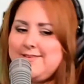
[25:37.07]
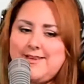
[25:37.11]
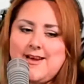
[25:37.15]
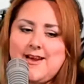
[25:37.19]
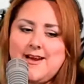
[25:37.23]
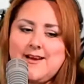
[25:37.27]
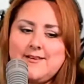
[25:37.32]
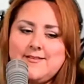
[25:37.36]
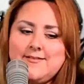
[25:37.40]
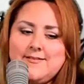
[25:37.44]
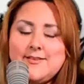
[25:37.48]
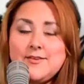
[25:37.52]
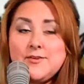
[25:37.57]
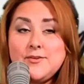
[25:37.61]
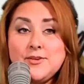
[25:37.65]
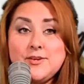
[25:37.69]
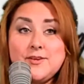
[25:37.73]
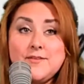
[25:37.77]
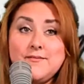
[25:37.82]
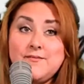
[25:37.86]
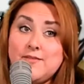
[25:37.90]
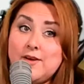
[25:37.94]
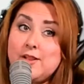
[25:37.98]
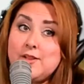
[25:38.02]
Yeah. So you
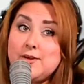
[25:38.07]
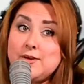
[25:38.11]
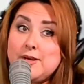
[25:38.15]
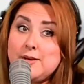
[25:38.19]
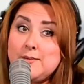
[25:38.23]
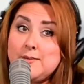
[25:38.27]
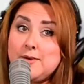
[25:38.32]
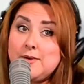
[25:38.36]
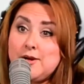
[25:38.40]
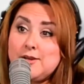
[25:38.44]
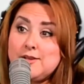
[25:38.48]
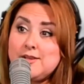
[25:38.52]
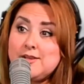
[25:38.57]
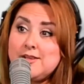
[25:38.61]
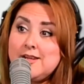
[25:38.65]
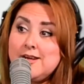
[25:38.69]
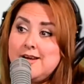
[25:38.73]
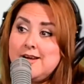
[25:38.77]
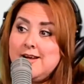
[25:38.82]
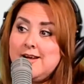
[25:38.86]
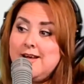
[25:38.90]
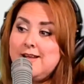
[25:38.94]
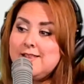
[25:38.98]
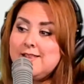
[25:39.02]
can follow him on
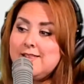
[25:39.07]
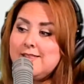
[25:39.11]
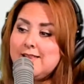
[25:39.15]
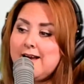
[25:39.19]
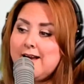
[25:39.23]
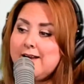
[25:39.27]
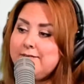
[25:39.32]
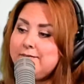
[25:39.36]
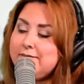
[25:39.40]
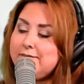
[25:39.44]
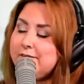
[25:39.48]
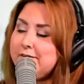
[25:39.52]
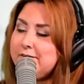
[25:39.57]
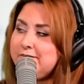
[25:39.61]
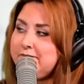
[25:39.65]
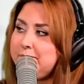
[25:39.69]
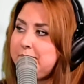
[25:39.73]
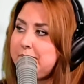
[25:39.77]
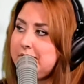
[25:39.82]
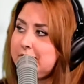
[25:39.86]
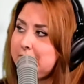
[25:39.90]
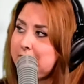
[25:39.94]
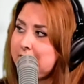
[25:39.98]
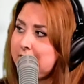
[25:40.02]
Life of
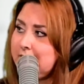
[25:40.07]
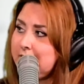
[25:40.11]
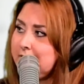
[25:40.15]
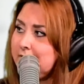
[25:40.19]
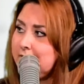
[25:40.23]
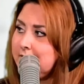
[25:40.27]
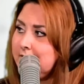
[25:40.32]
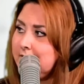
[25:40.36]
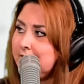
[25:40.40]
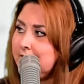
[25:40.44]
BB.